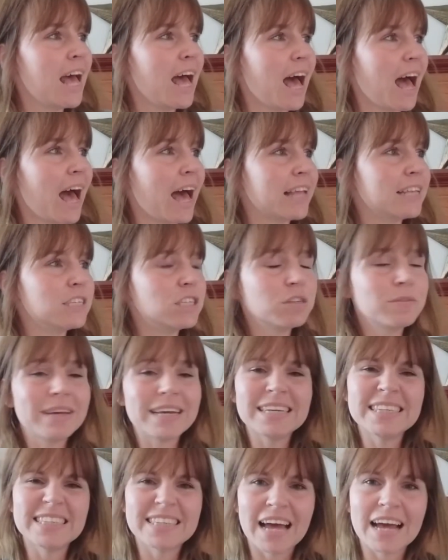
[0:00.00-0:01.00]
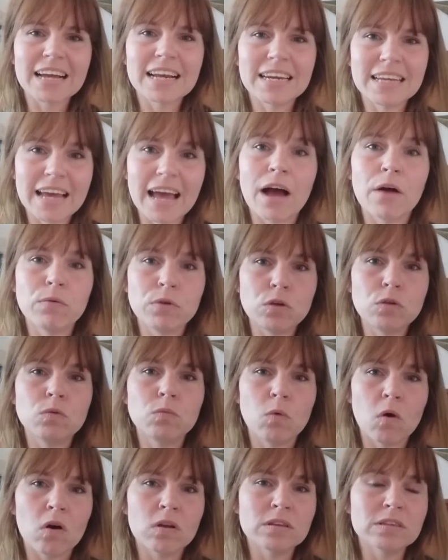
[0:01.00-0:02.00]
and do it exactly how
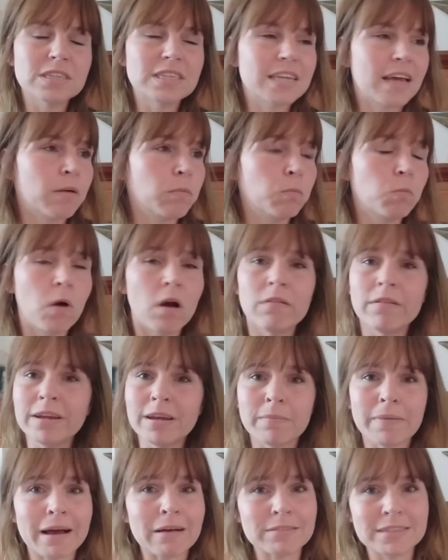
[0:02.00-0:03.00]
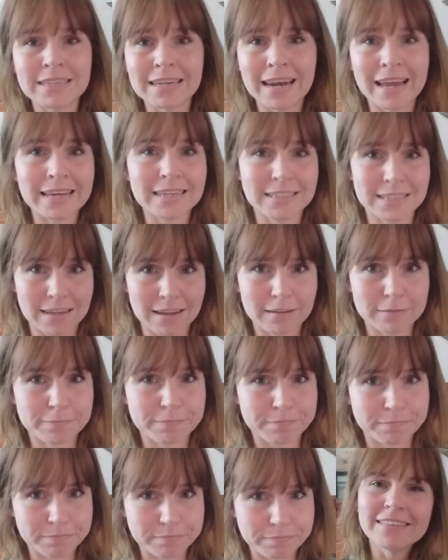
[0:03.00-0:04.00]
you want, and worry about it later.
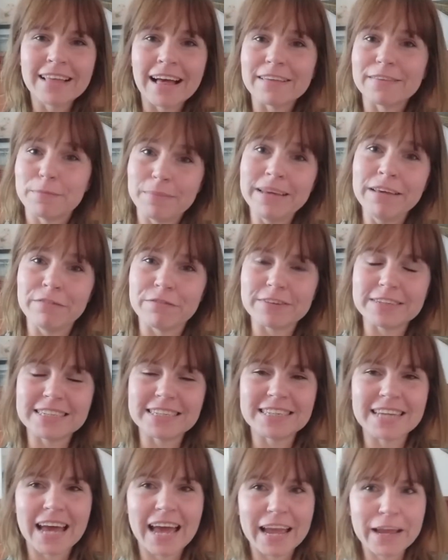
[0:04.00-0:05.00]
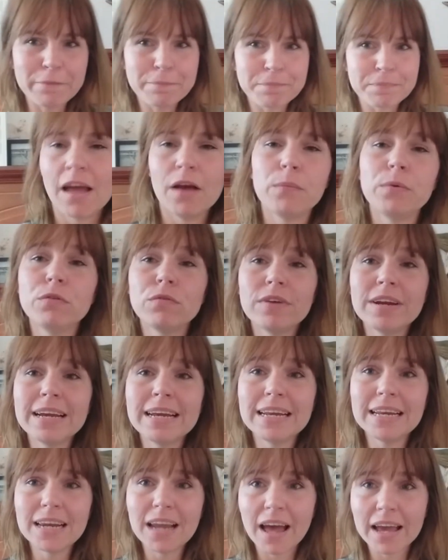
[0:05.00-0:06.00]
That's me for today. I would
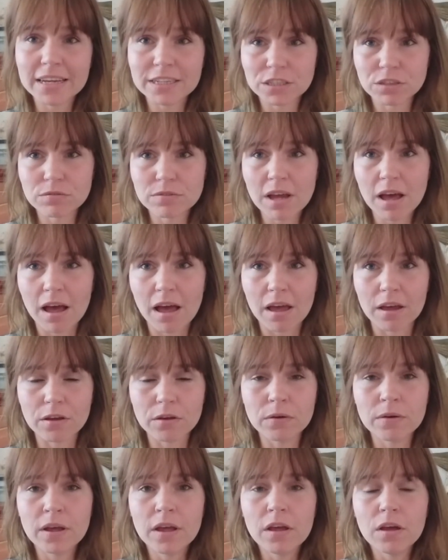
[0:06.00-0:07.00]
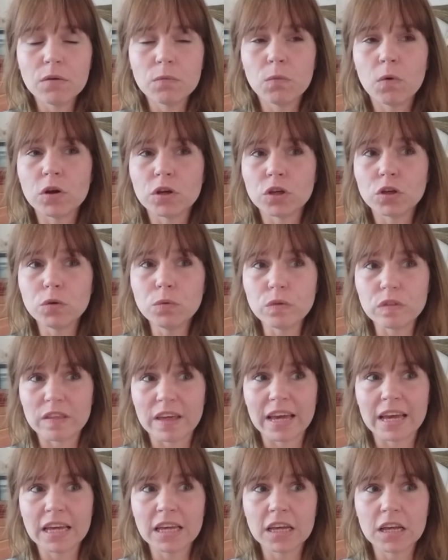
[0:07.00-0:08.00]
really like to know what you
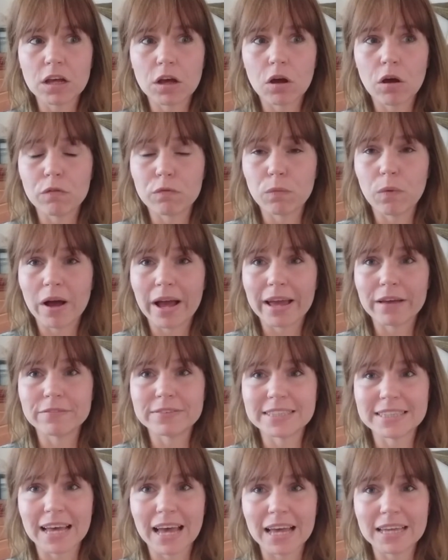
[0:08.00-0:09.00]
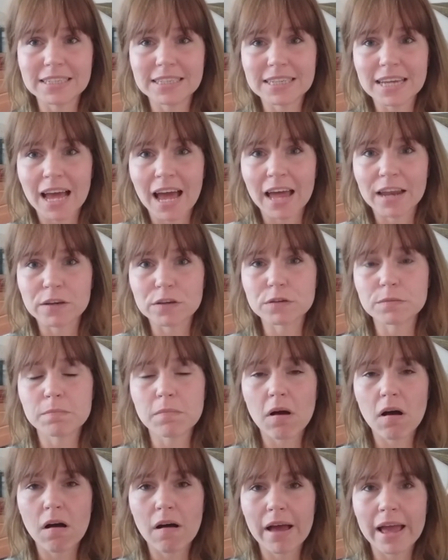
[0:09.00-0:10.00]
think of what I have said and
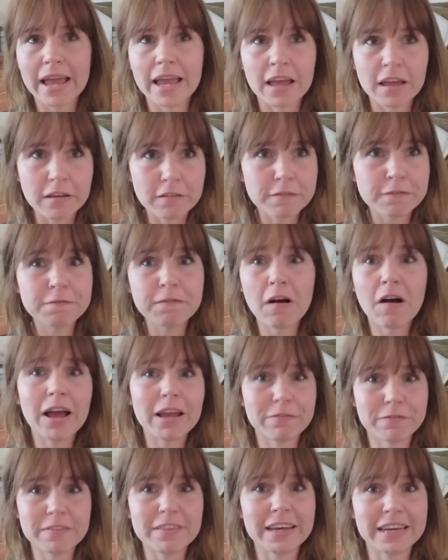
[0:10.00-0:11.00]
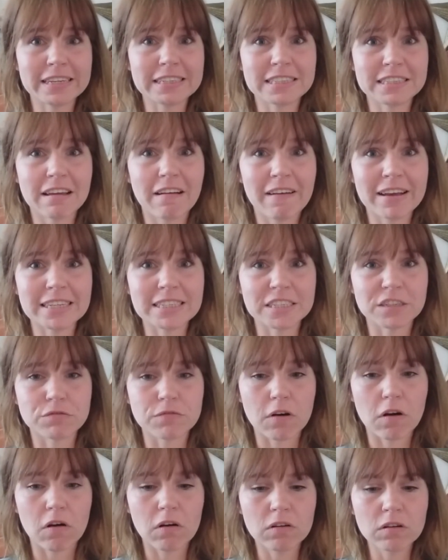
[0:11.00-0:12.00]
my 5 things that I did
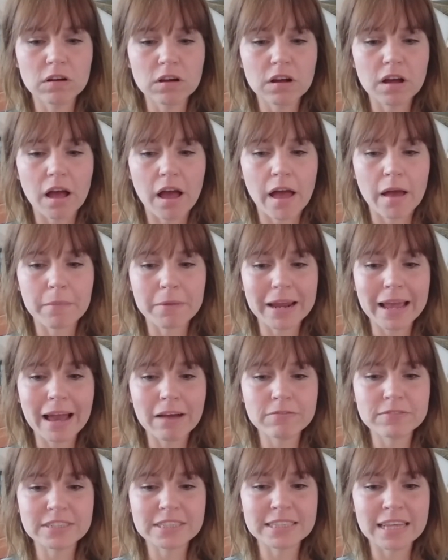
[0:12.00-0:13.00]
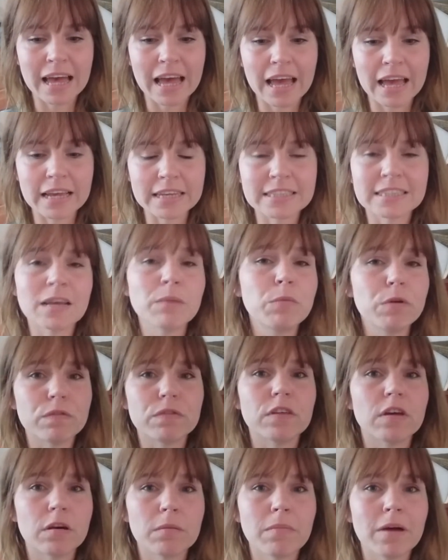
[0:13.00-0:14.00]
wrong. And I have to say, some
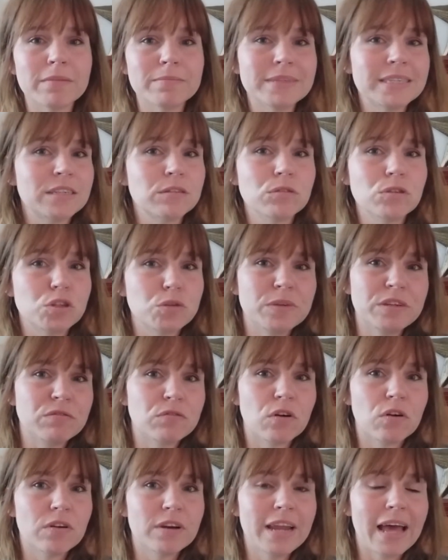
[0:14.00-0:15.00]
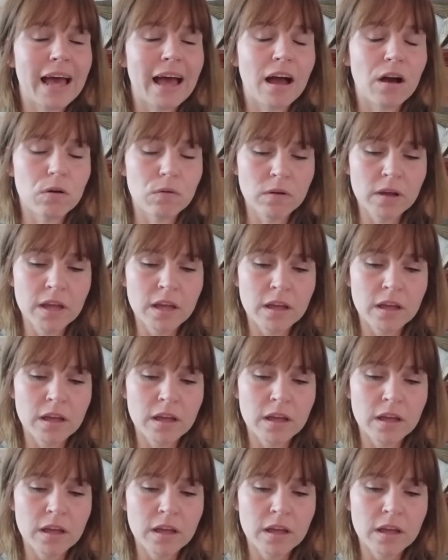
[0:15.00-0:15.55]
of them I'm still doing wrong now,